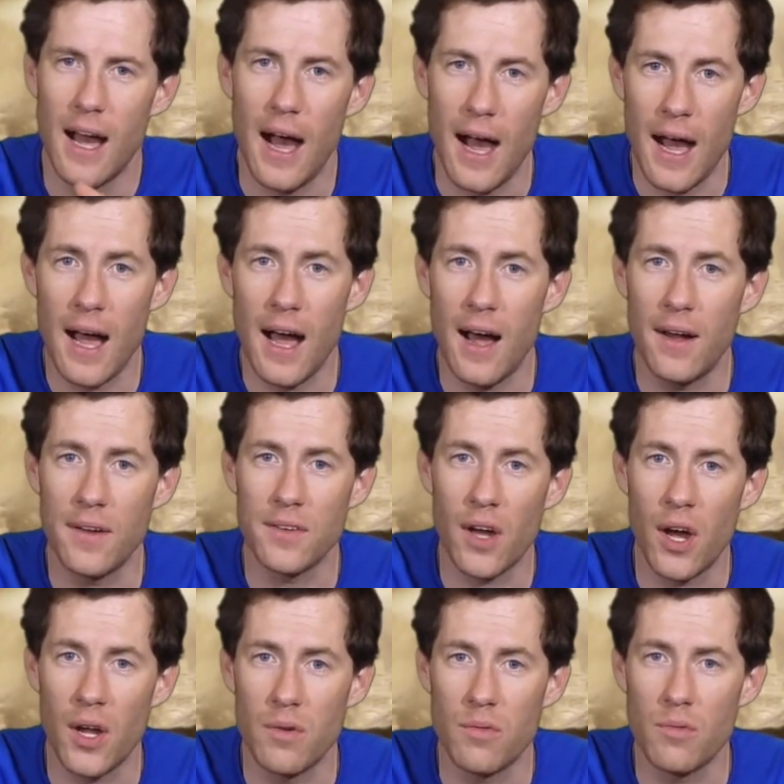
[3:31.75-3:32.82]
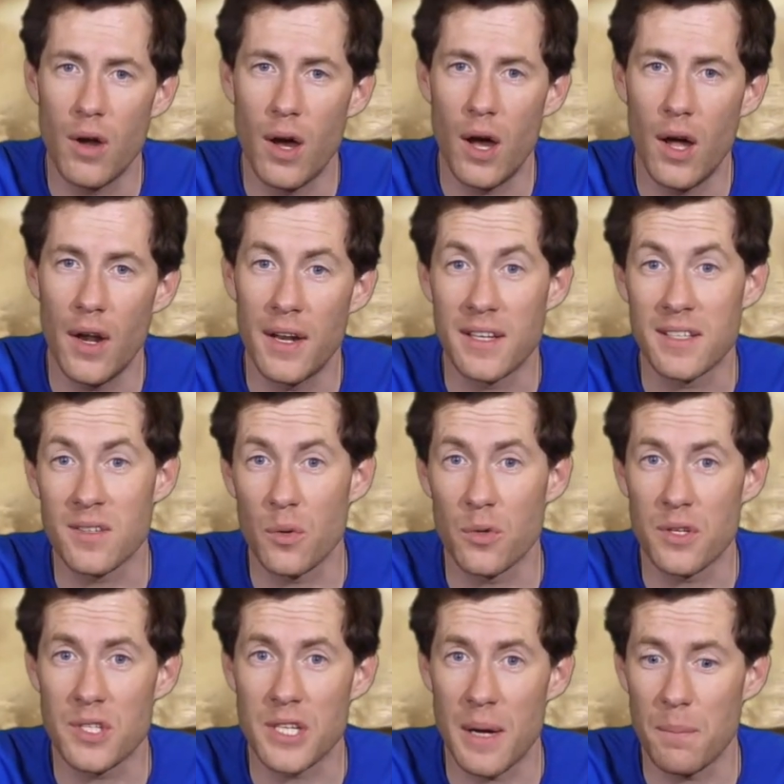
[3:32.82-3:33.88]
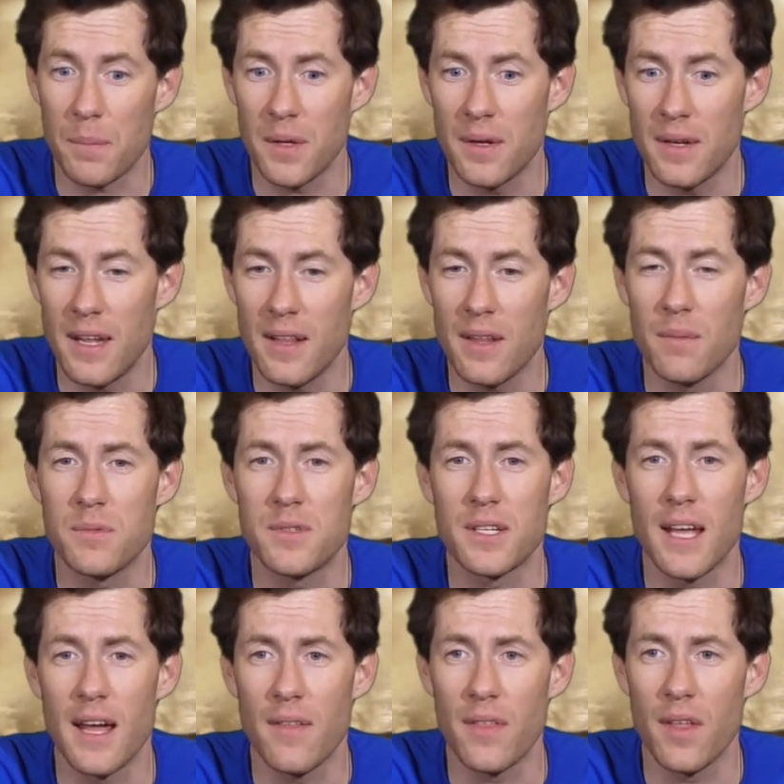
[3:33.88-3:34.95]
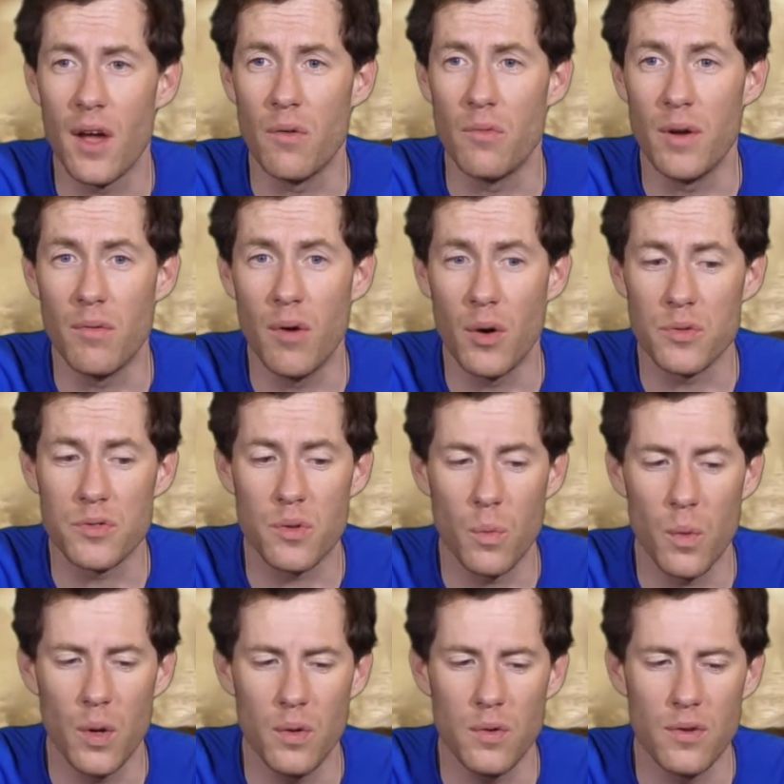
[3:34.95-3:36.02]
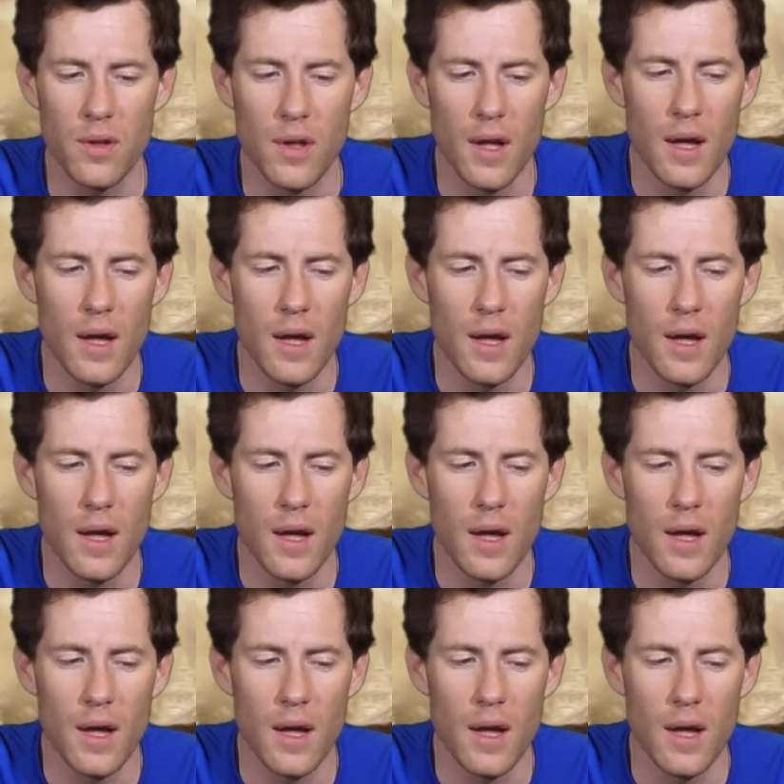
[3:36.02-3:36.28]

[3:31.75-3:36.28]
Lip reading: and I run an Exalted Champion near them to get the rerolls to wound.